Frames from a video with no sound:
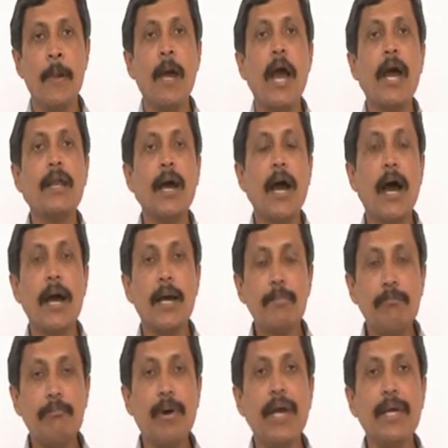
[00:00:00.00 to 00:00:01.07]
and I
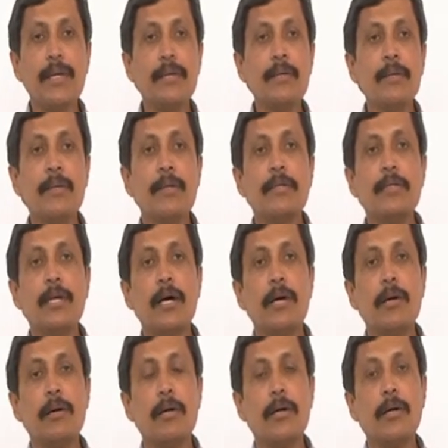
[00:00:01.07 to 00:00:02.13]
am buying
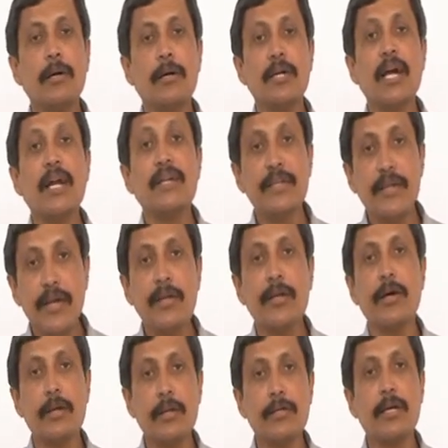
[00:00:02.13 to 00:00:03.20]
the
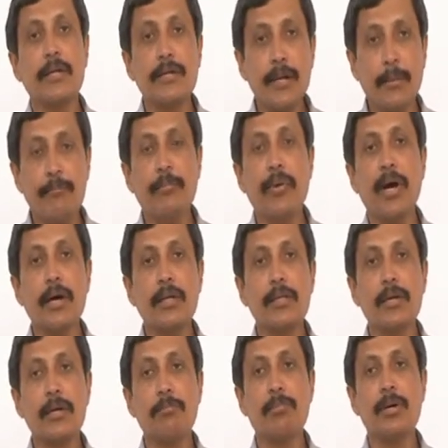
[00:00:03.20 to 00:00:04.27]
container, the dabba,
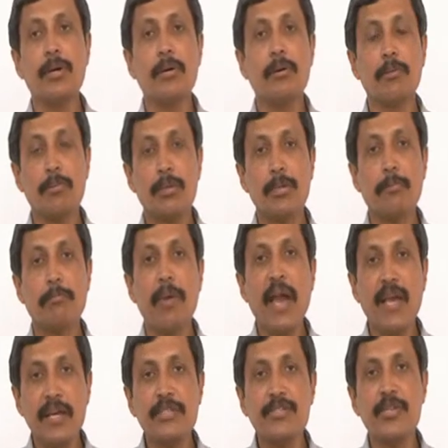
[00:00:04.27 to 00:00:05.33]
the
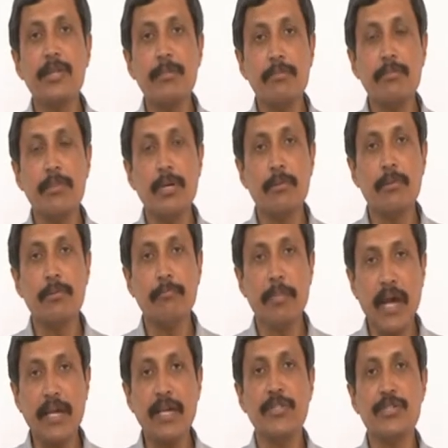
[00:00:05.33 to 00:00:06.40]
packaging
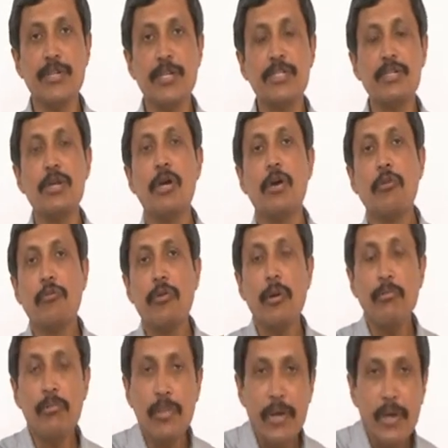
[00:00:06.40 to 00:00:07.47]
packages from
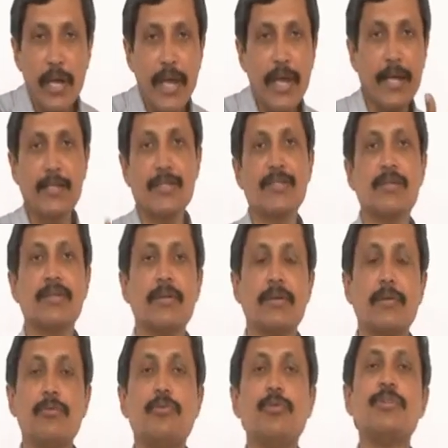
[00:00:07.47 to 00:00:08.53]
X,
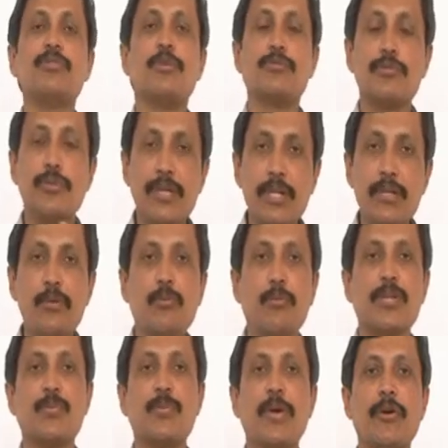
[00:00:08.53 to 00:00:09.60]
who is also in
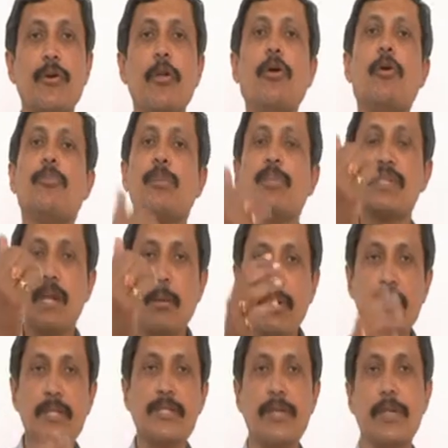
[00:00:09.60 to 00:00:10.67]
West Bengal or maybe some
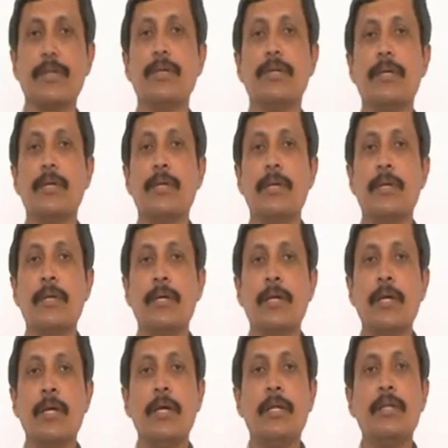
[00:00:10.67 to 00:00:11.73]
other state.
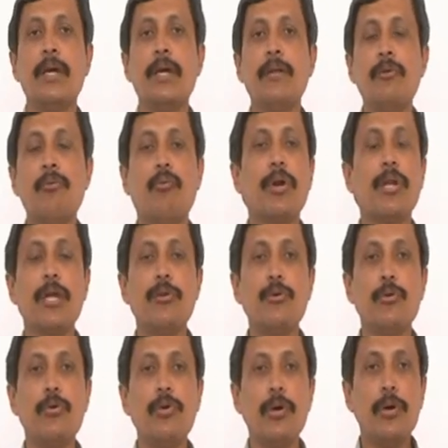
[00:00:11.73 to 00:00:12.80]
Then what I
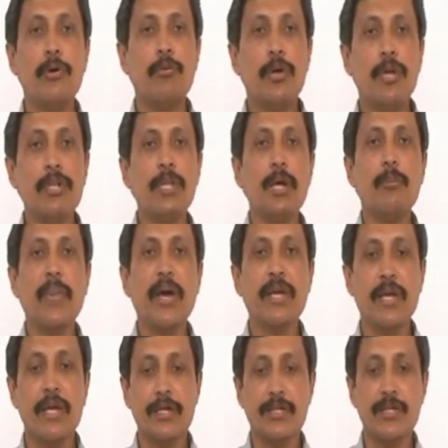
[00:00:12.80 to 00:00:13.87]
do, in that
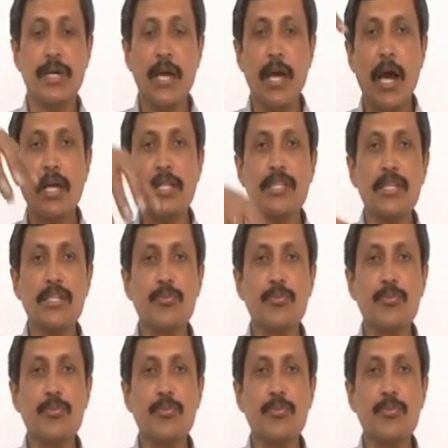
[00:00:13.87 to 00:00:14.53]
packet I just